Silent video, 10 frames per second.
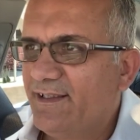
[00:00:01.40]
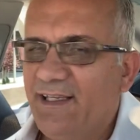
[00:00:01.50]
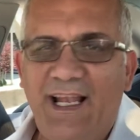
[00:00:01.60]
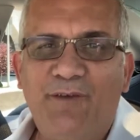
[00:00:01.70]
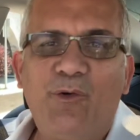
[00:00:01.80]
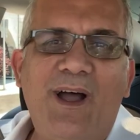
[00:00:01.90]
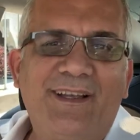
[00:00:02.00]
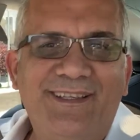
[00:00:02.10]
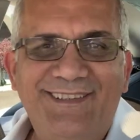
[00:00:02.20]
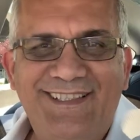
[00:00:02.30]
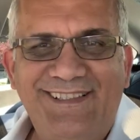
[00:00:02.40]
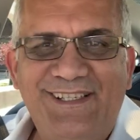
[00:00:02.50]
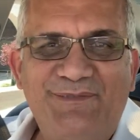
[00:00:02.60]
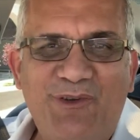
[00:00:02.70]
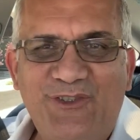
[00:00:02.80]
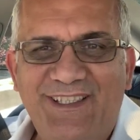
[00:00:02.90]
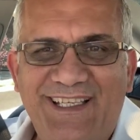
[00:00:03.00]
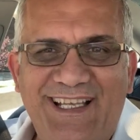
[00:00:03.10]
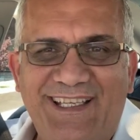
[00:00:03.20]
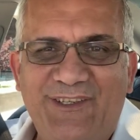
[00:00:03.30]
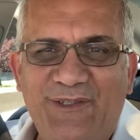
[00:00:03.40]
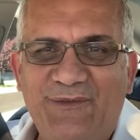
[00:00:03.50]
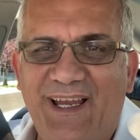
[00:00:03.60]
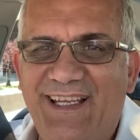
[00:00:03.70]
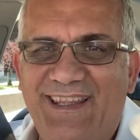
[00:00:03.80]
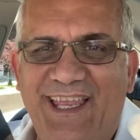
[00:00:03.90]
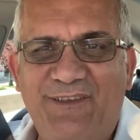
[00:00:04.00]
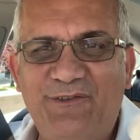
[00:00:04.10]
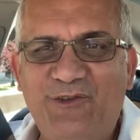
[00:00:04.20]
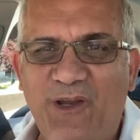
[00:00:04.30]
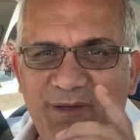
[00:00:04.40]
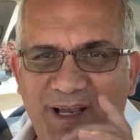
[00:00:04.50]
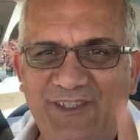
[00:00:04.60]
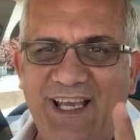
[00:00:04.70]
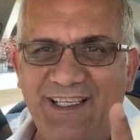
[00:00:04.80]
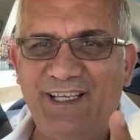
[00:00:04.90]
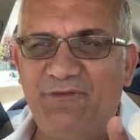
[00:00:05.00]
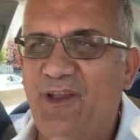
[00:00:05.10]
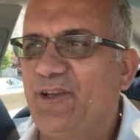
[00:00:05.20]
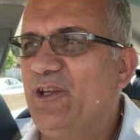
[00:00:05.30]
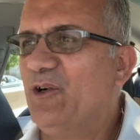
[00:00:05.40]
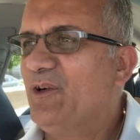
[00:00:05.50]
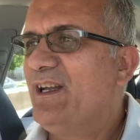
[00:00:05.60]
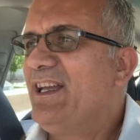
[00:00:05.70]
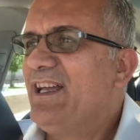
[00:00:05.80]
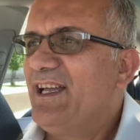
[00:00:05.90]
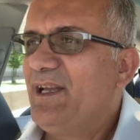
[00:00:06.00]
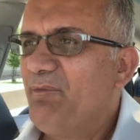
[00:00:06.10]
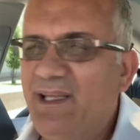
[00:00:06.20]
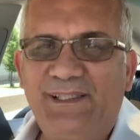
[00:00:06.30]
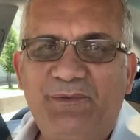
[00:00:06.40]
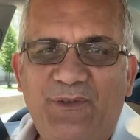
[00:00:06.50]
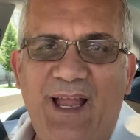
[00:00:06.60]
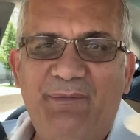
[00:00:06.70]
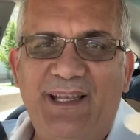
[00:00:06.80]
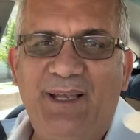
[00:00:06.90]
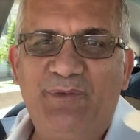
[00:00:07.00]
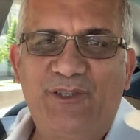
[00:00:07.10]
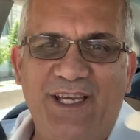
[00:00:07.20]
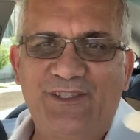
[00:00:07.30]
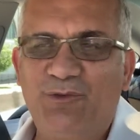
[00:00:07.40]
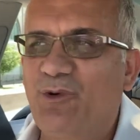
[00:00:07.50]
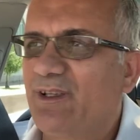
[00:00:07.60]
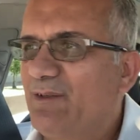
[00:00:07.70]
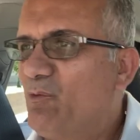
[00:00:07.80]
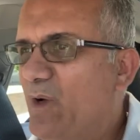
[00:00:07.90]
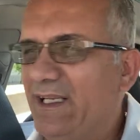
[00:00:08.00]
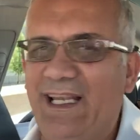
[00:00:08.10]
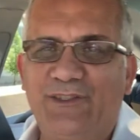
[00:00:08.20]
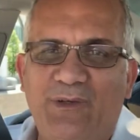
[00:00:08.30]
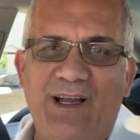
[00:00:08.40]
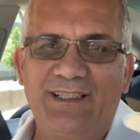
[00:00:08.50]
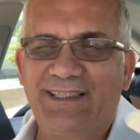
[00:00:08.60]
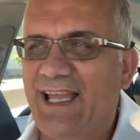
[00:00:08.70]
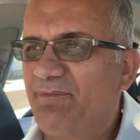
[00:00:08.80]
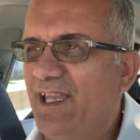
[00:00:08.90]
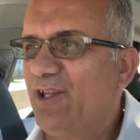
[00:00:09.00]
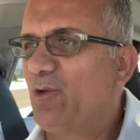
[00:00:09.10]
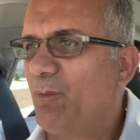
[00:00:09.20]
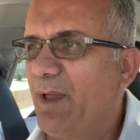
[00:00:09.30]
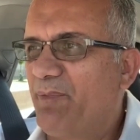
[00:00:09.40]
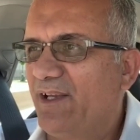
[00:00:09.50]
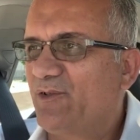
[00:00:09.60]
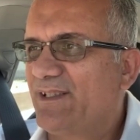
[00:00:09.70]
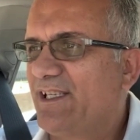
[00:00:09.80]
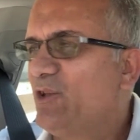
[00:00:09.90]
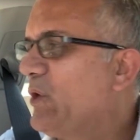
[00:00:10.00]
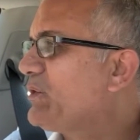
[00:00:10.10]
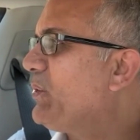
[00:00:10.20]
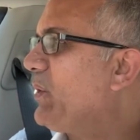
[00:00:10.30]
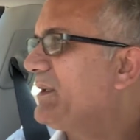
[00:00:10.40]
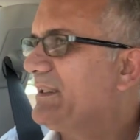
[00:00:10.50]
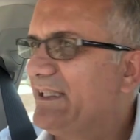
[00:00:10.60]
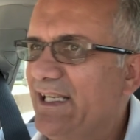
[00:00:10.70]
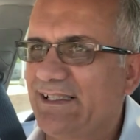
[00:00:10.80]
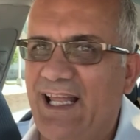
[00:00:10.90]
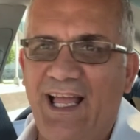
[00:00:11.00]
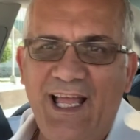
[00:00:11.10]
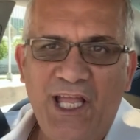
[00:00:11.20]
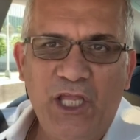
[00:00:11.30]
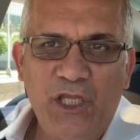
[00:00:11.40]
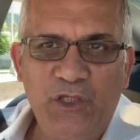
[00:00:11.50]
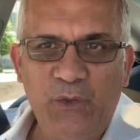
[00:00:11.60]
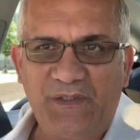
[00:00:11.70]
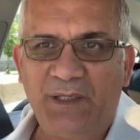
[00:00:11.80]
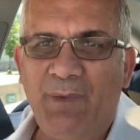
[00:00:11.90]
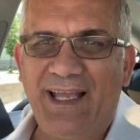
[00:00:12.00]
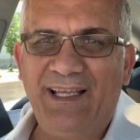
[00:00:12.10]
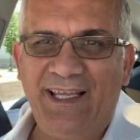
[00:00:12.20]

Hello everyone, this is Moshe the Electric Israeli. Thank you for joining my channel. If you are new, please subscribe and help me change the world one electric car at a time. Thank you to all my patrons and those who ordered the Tesla using my